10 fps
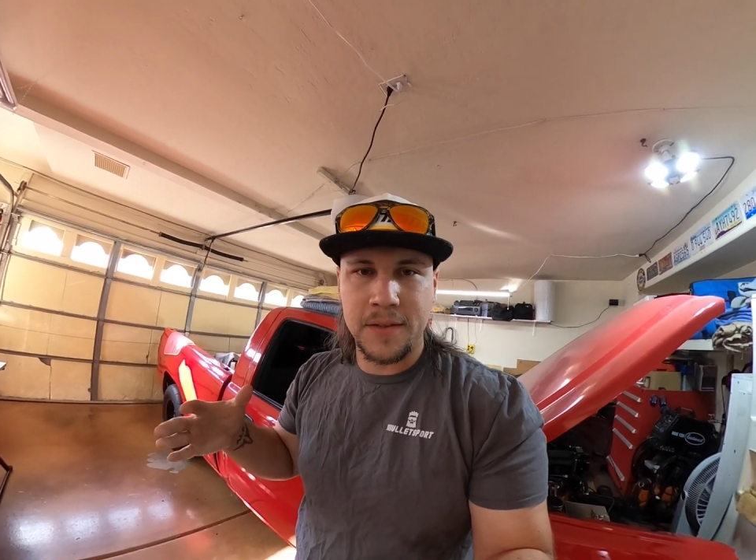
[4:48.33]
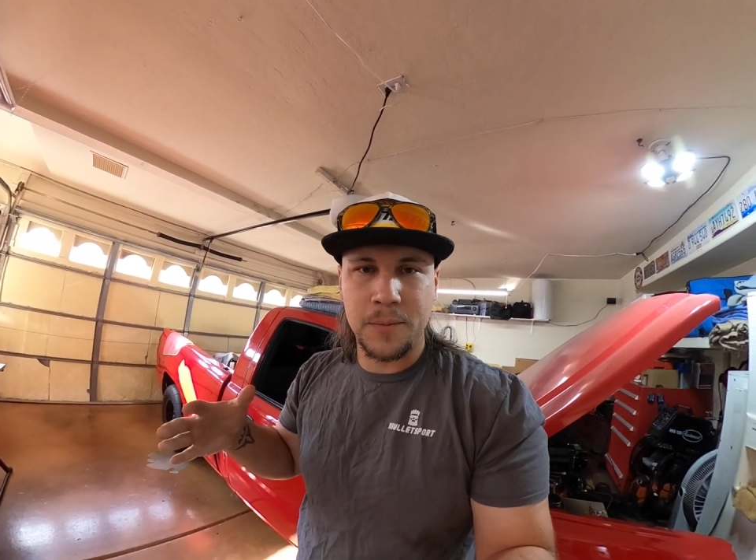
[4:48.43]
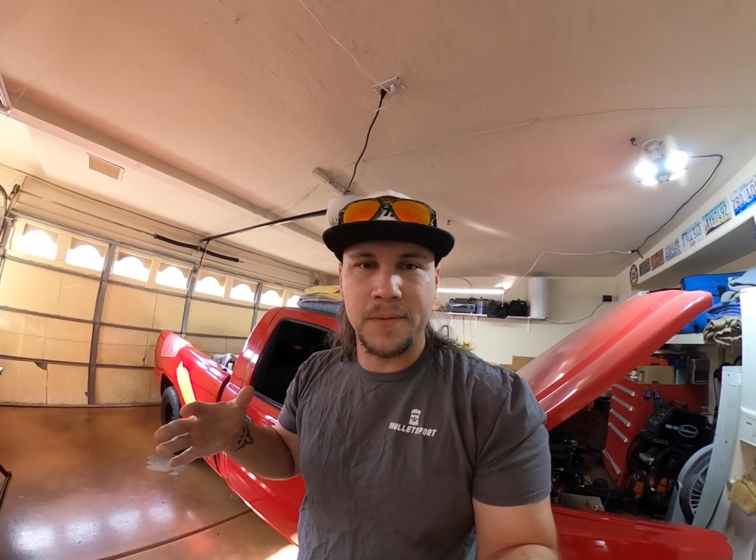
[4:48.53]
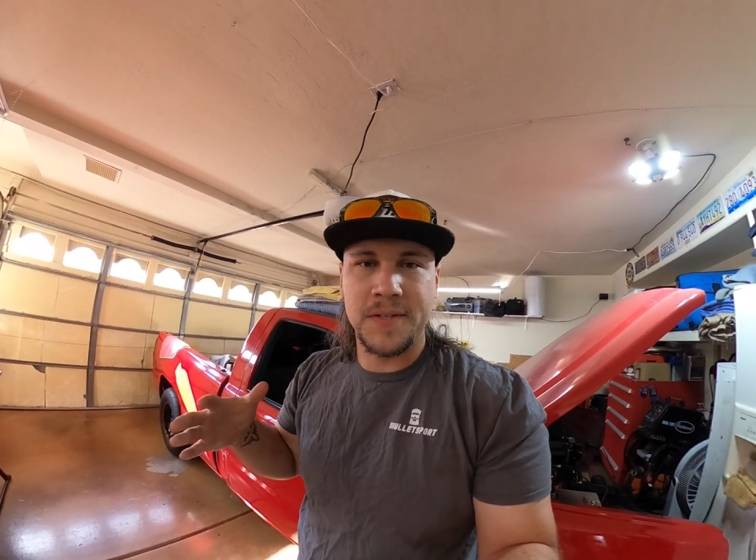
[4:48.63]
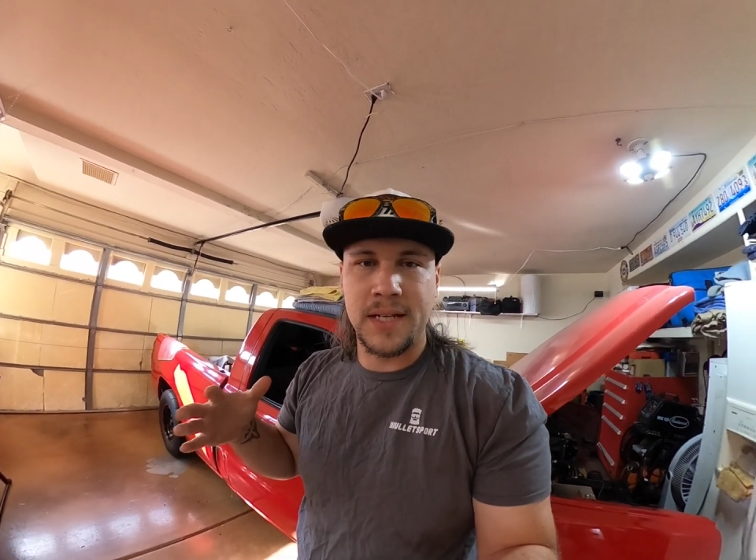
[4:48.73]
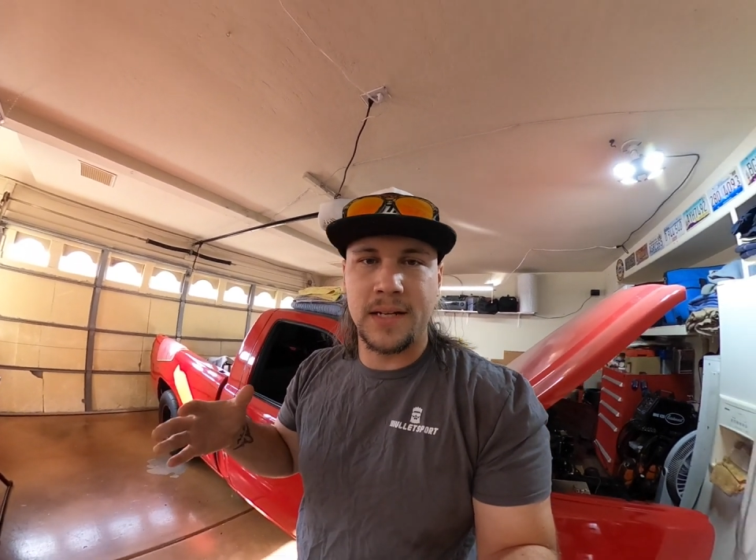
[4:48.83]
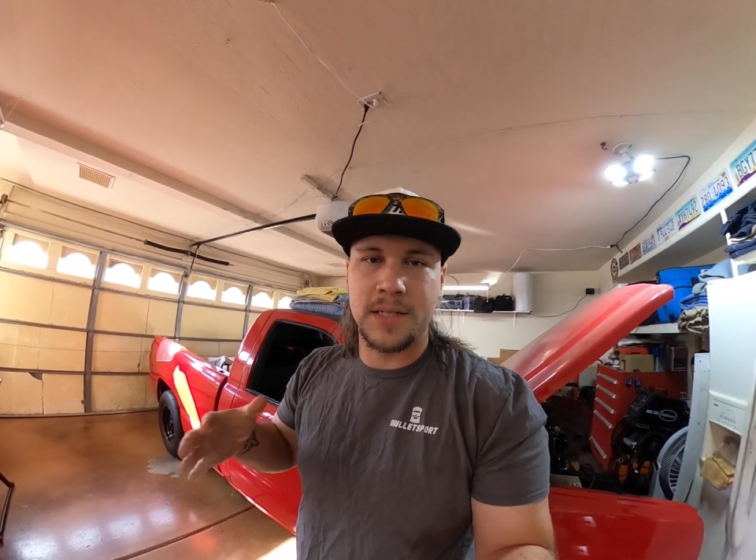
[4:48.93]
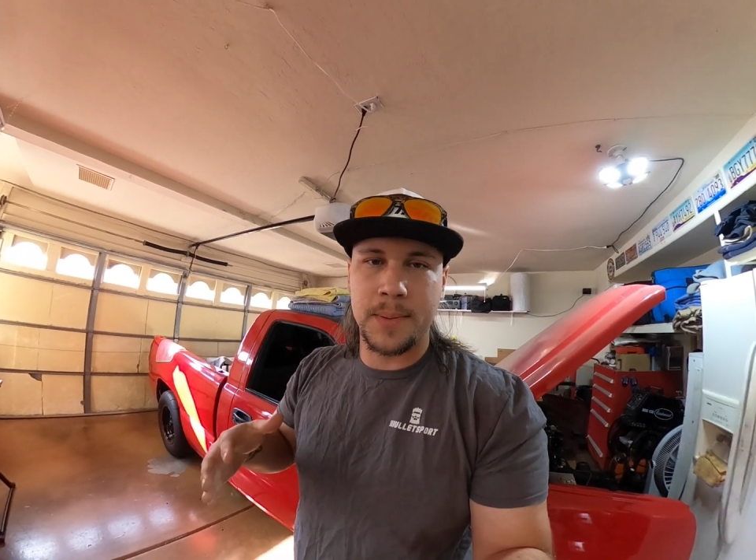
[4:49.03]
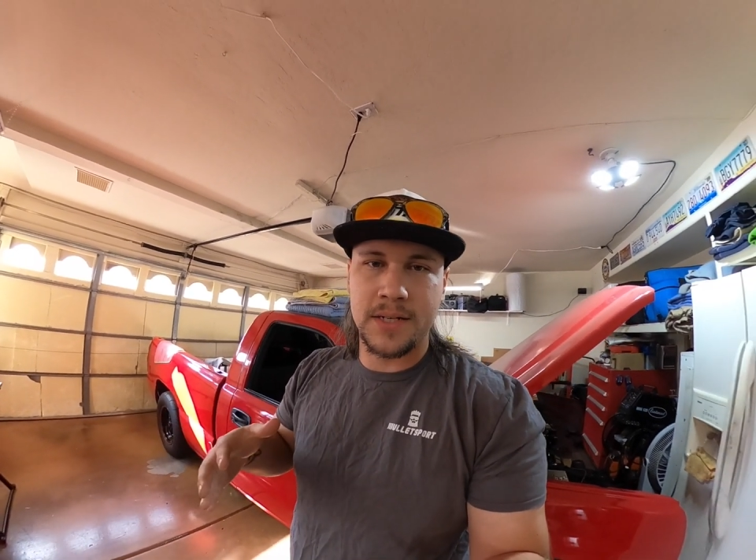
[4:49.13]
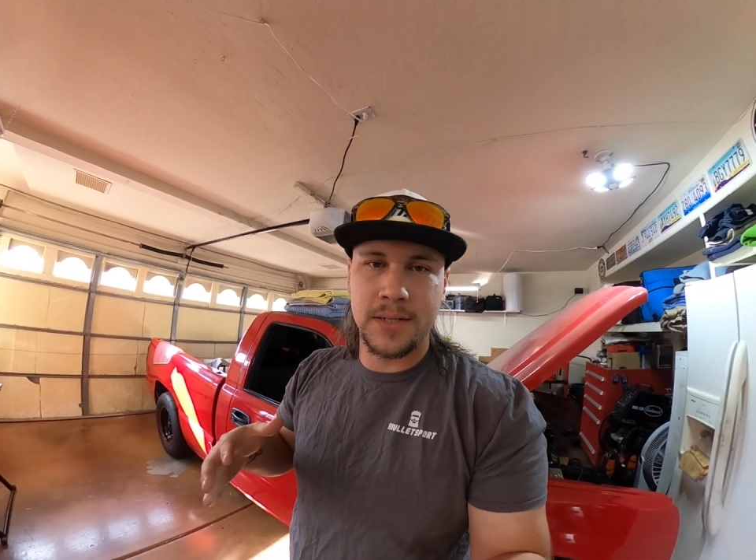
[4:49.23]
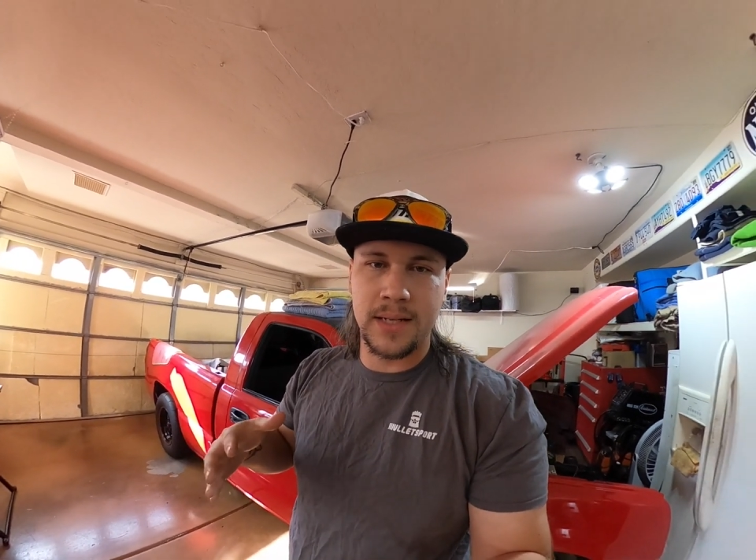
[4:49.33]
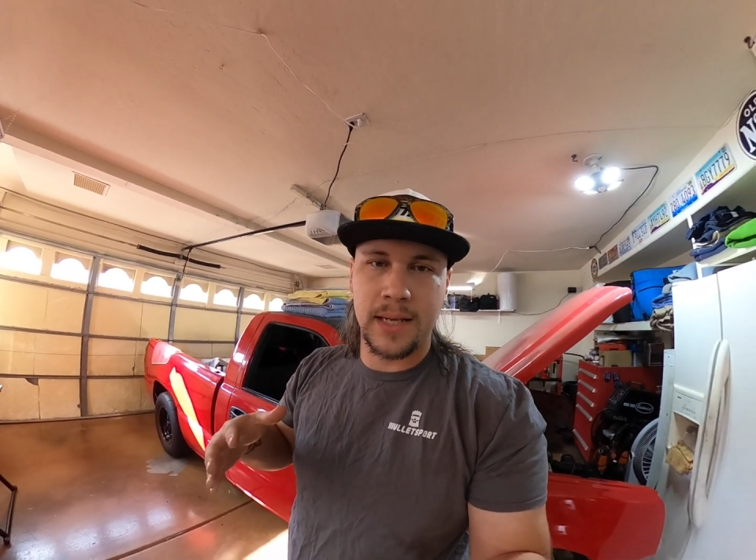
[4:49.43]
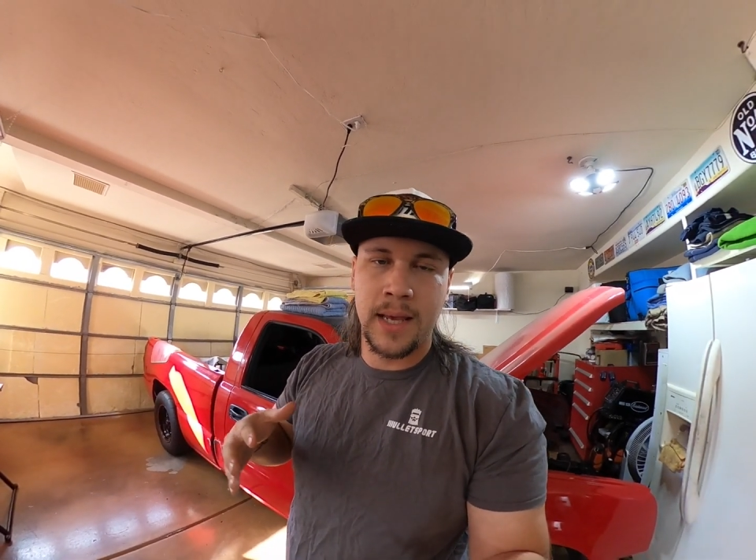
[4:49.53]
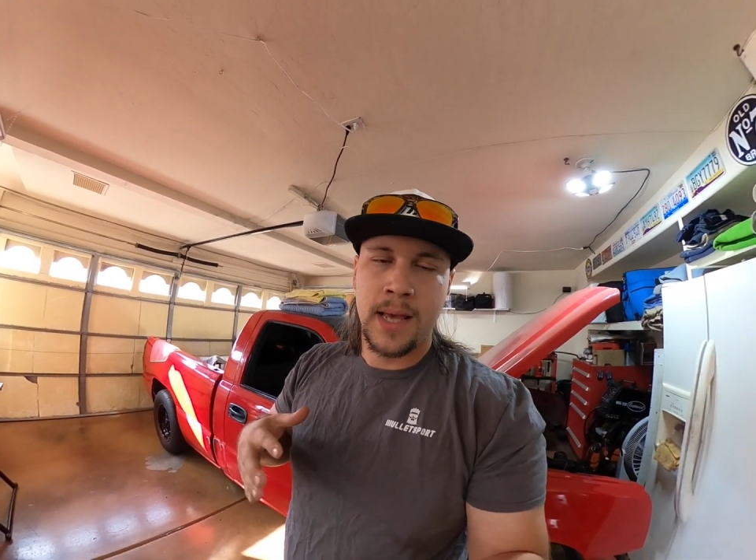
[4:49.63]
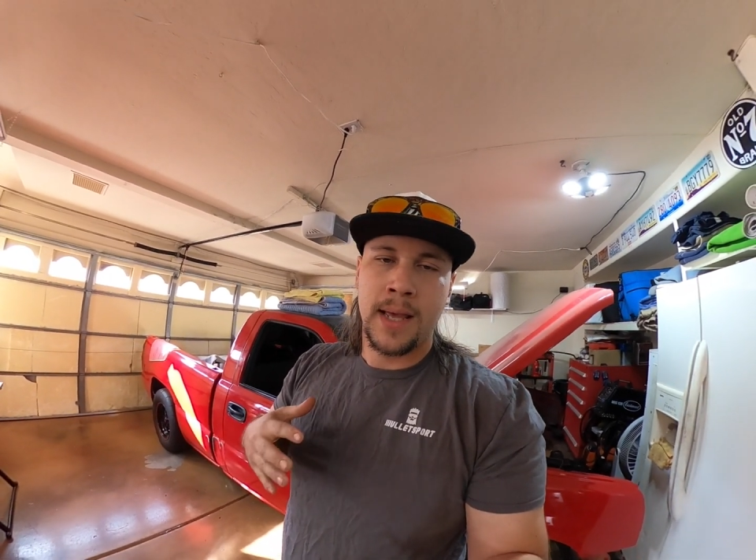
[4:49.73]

that we've seen, especially